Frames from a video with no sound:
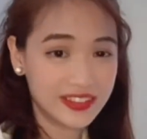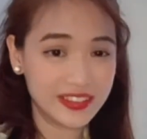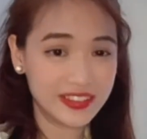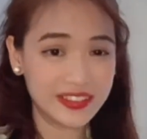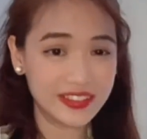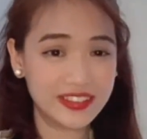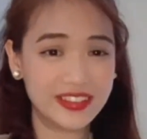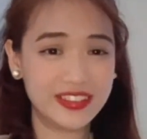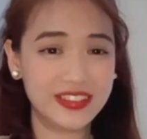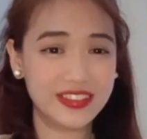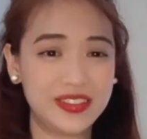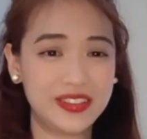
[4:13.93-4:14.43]

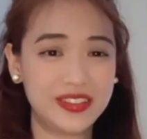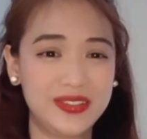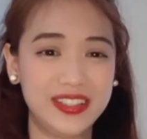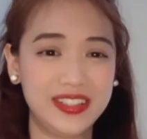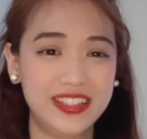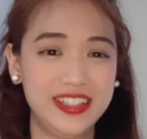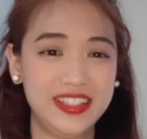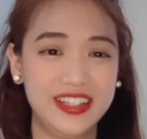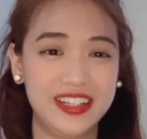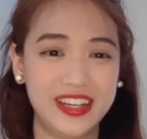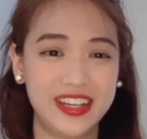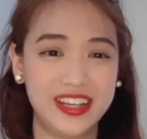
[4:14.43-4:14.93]
It's really
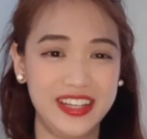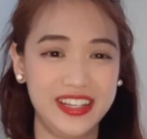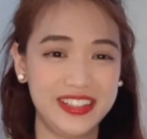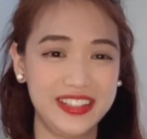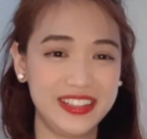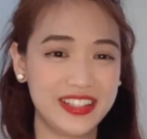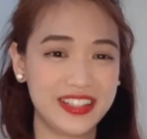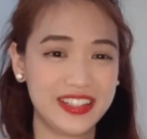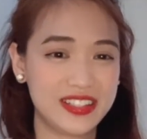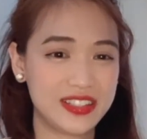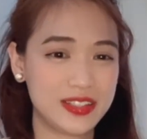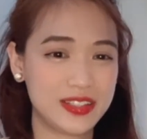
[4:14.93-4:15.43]
nice.
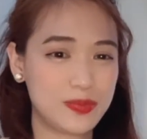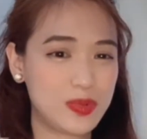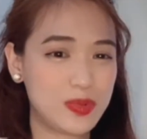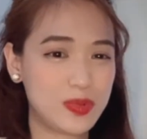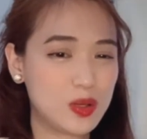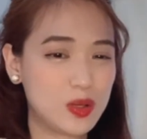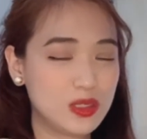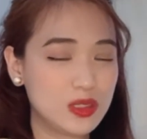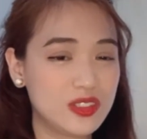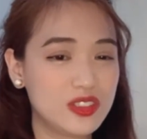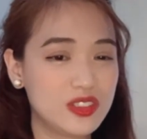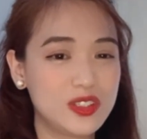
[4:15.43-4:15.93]
It's
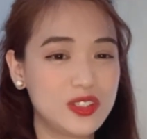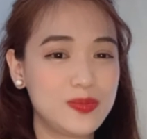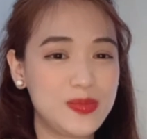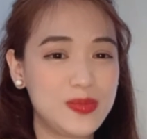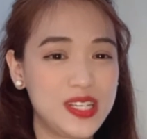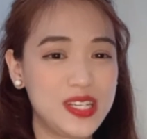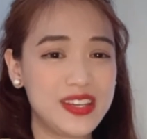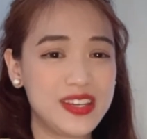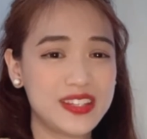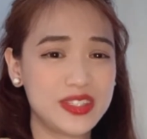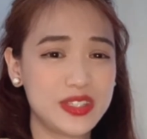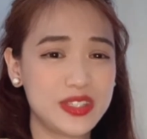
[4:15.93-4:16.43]
supposed to be
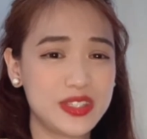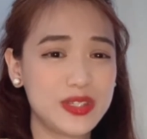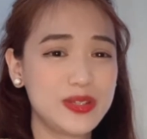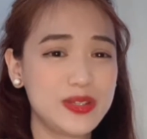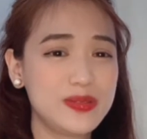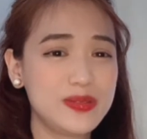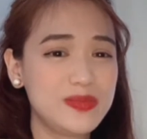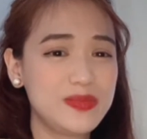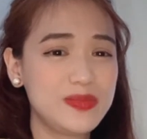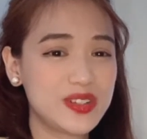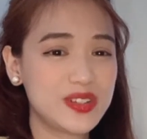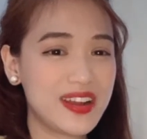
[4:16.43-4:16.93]
a tube
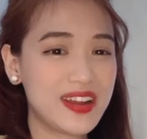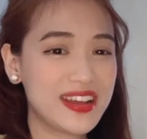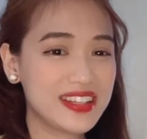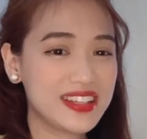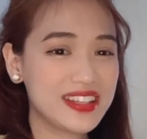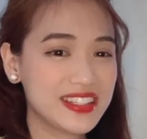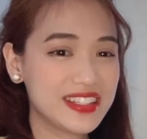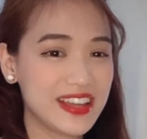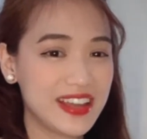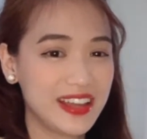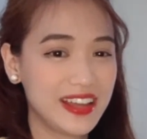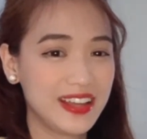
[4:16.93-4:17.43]
dress,
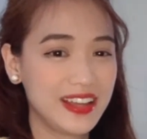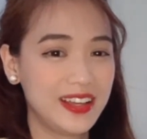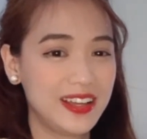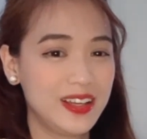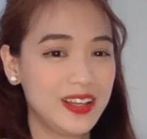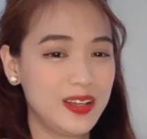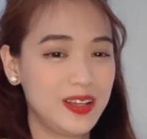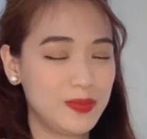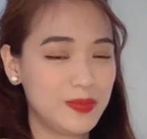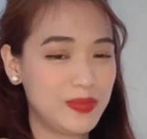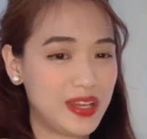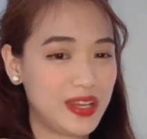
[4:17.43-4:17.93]

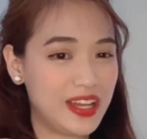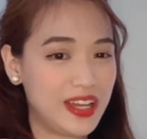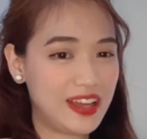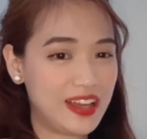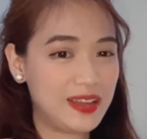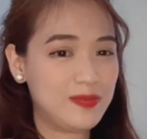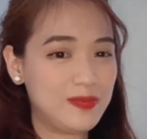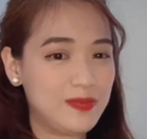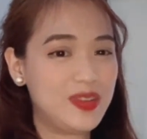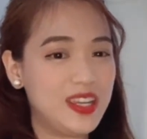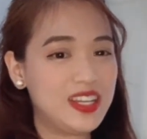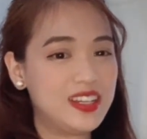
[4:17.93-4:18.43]
but I
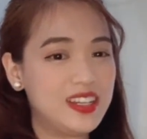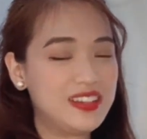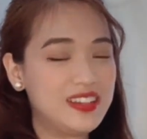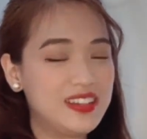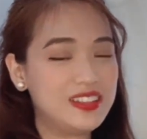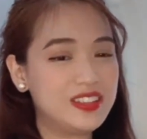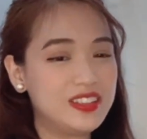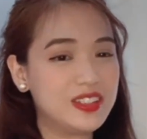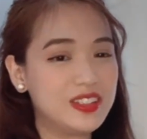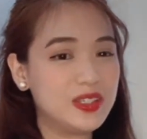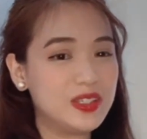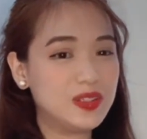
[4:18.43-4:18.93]
made it
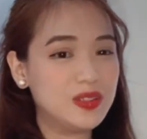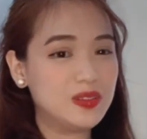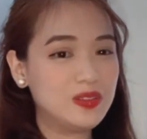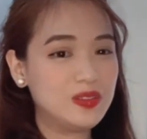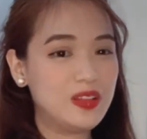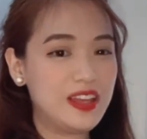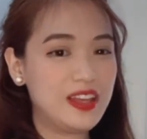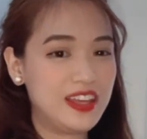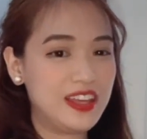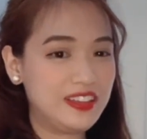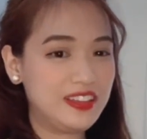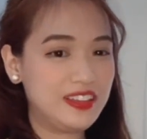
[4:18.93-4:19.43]
into
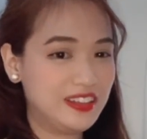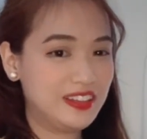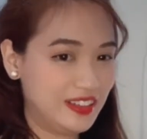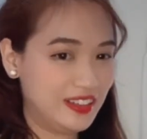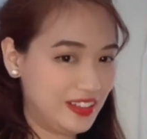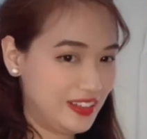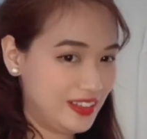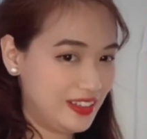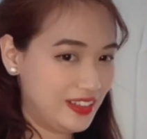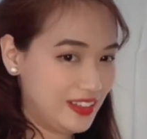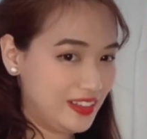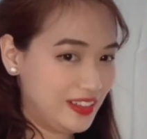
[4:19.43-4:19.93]
like
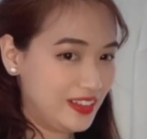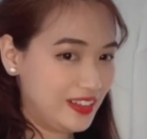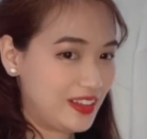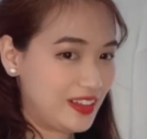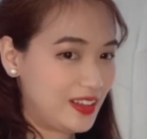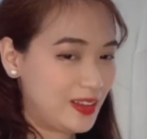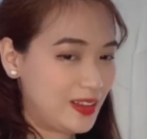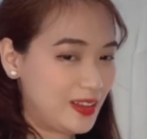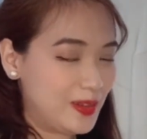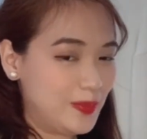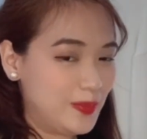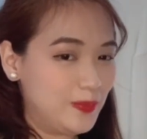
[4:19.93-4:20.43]

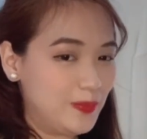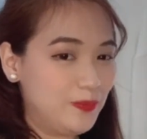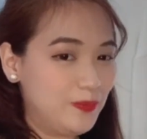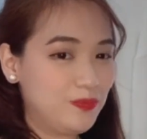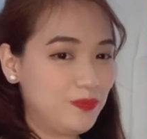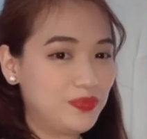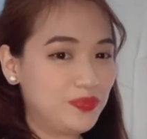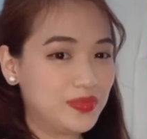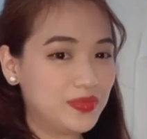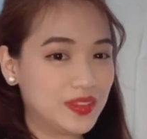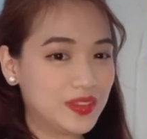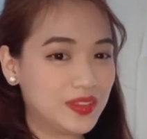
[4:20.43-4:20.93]

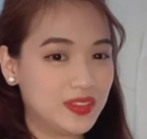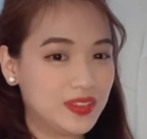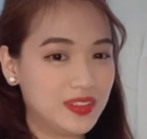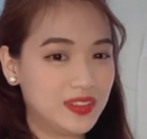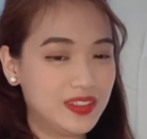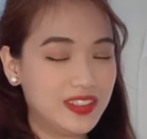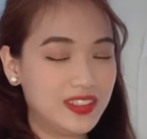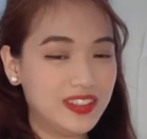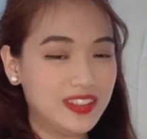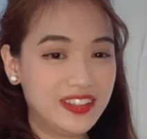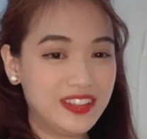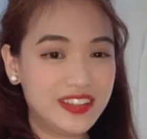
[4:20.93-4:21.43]

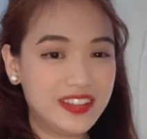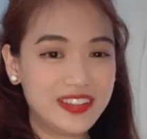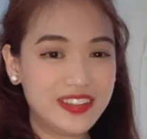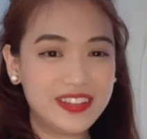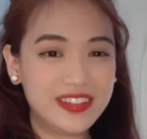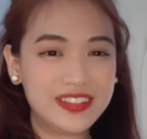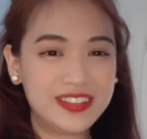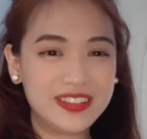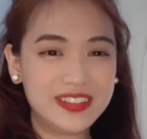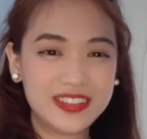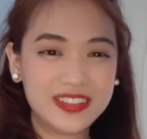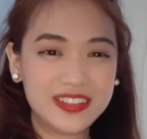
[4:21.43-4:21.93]
a
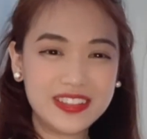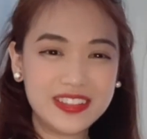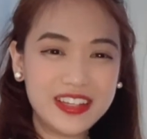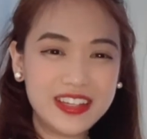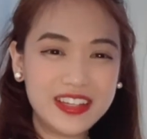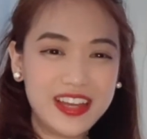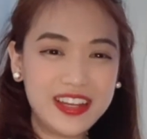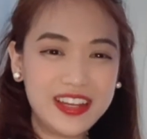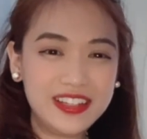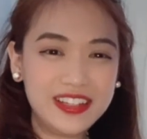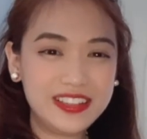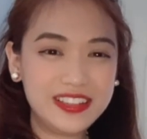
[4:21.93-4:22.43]

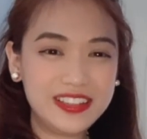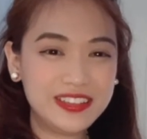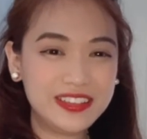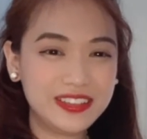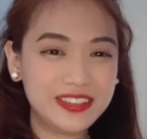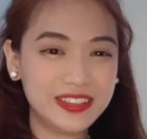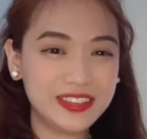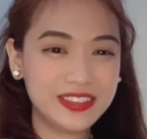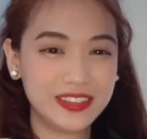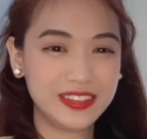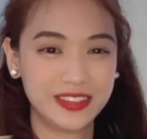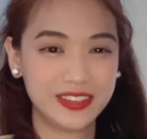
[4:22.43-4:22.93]
kind of
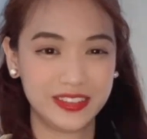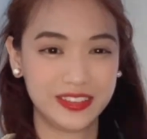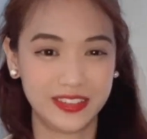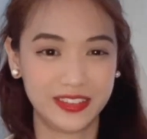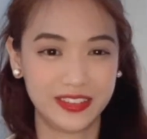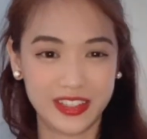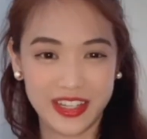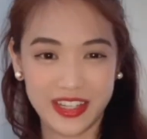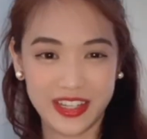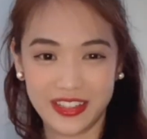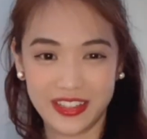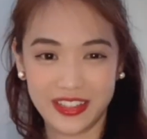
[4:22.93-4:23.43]

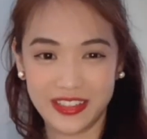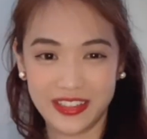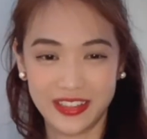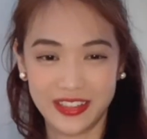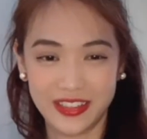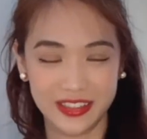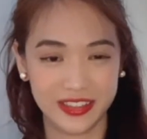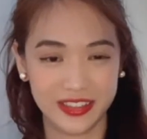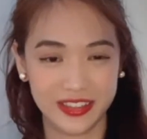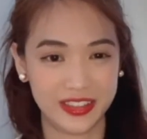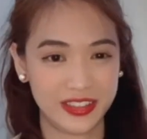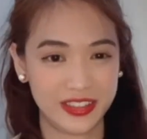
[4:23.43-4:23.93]
like
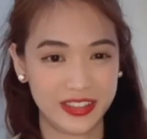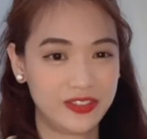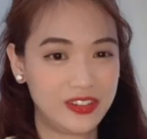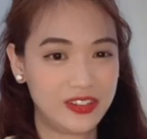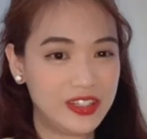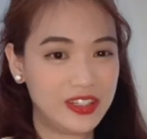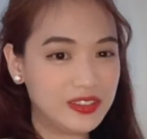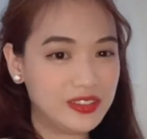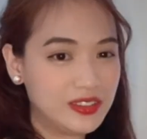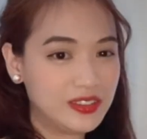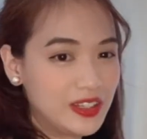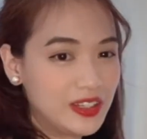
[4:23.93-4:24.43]

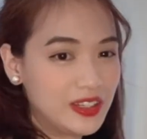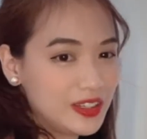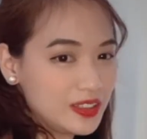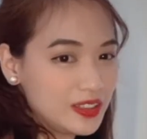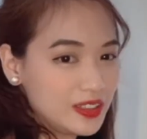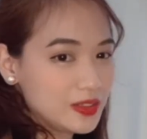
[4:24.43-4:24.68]
different look